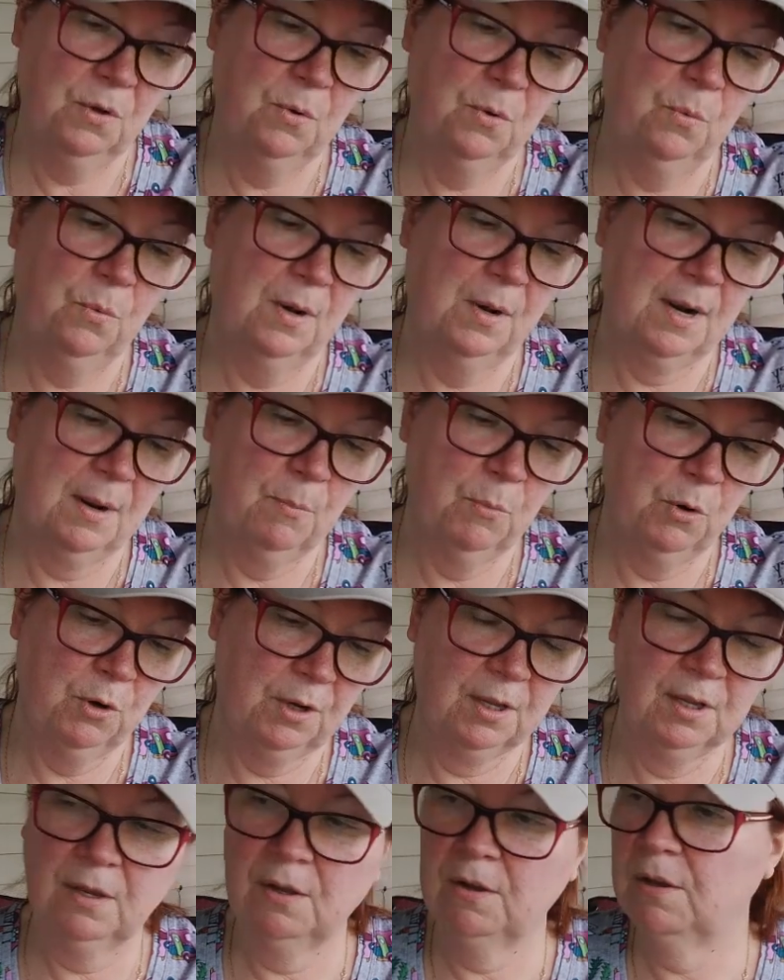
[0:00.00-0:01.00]
what I'm
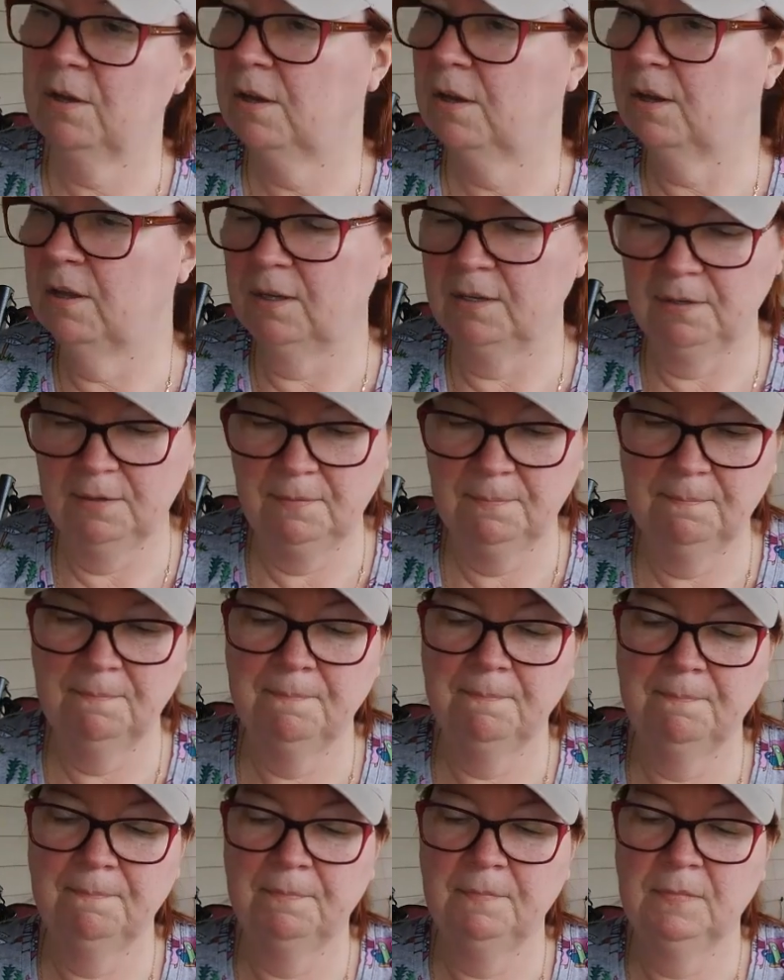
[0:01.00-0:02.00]
working on,
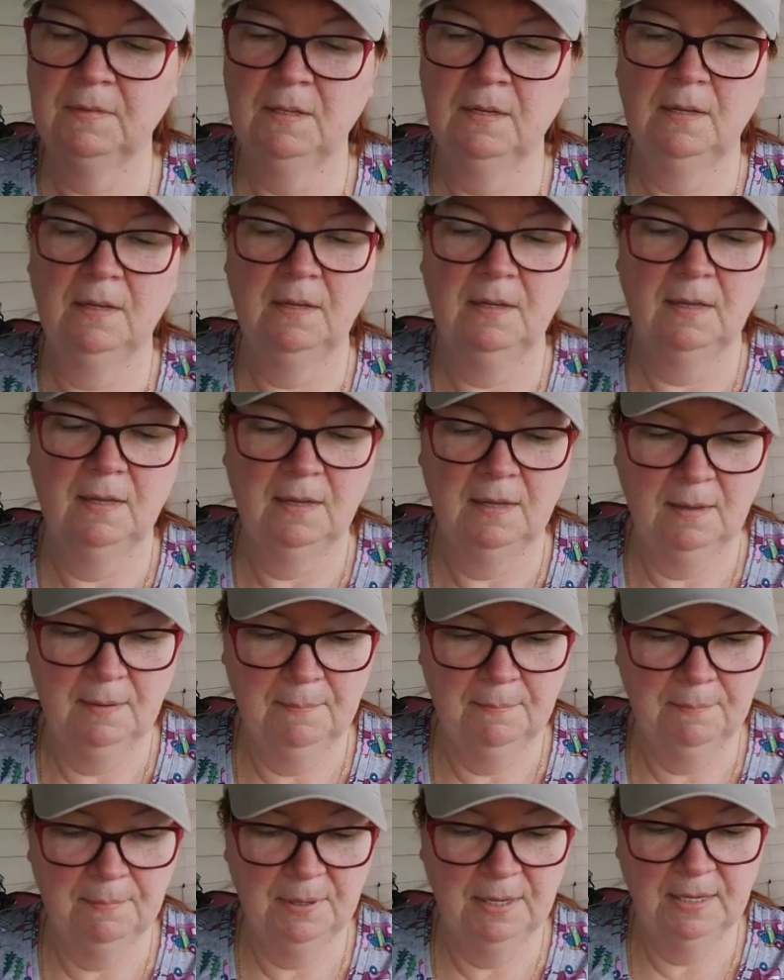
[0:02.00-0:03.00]

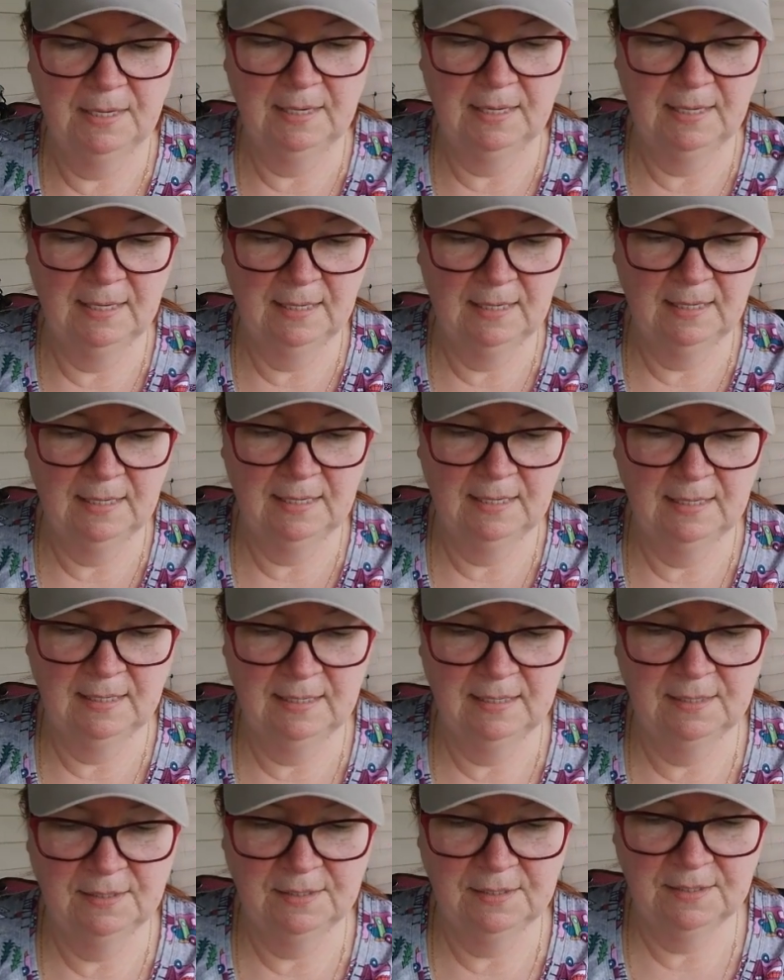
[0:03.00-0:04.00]
but it
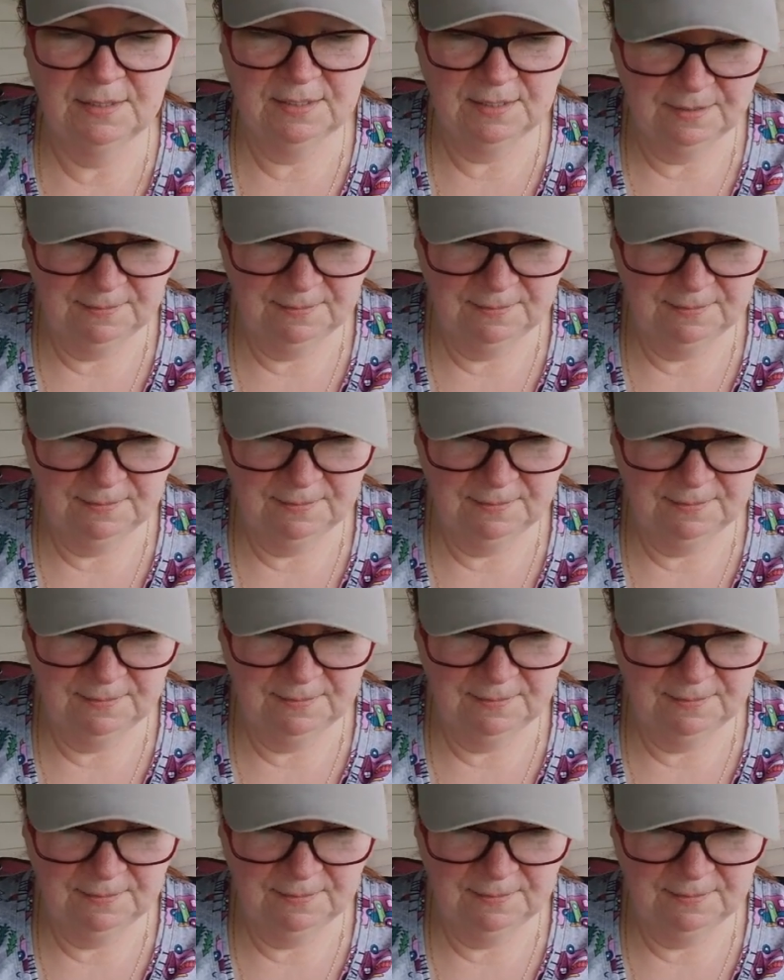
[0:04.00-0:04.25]
is